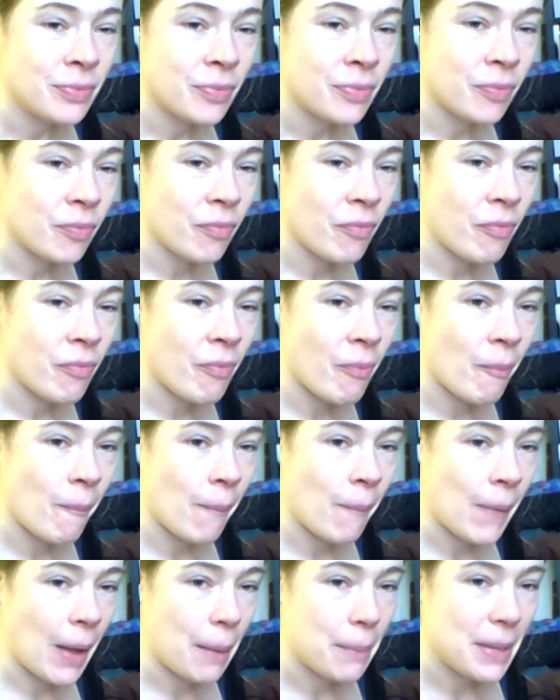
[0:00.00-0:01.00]

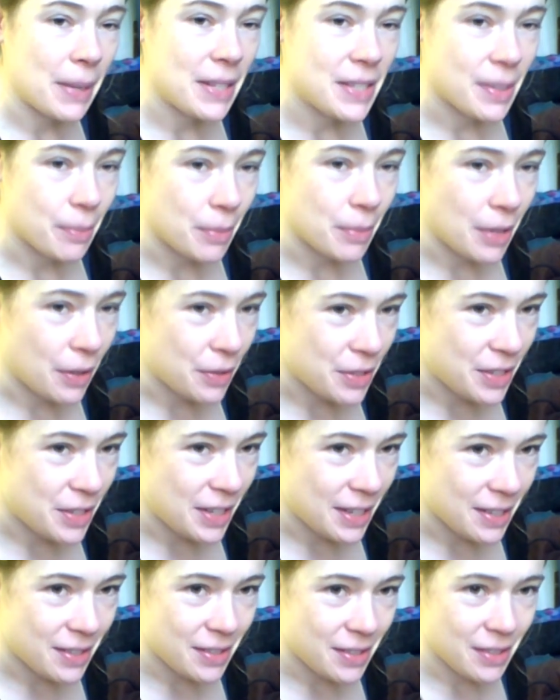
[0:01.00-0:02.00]
I made some notes
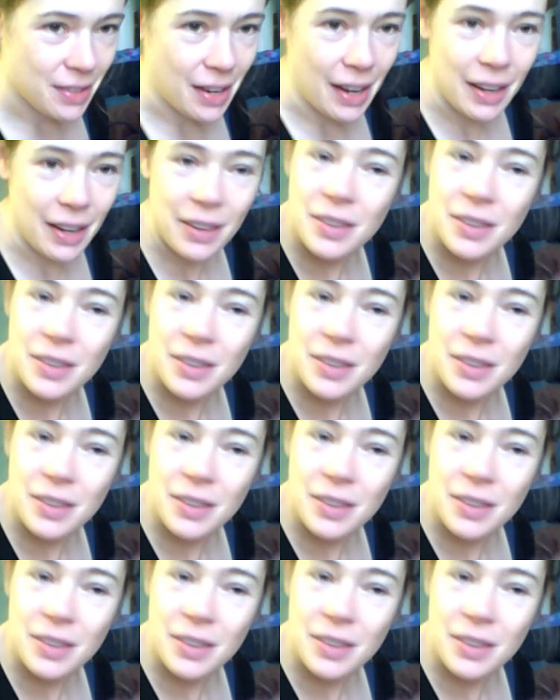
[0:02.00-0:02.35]
yesterday